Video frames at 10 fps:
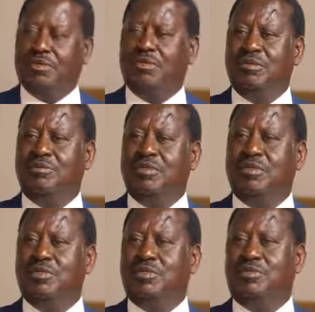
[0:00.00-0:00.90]
there will be
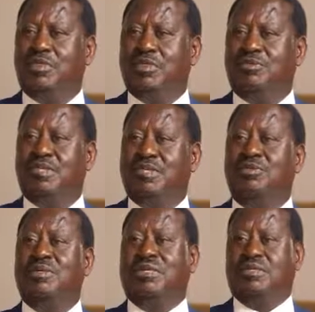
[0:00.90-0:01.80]
no
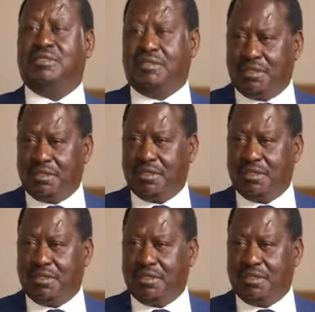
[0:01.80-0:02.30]
2022 elections.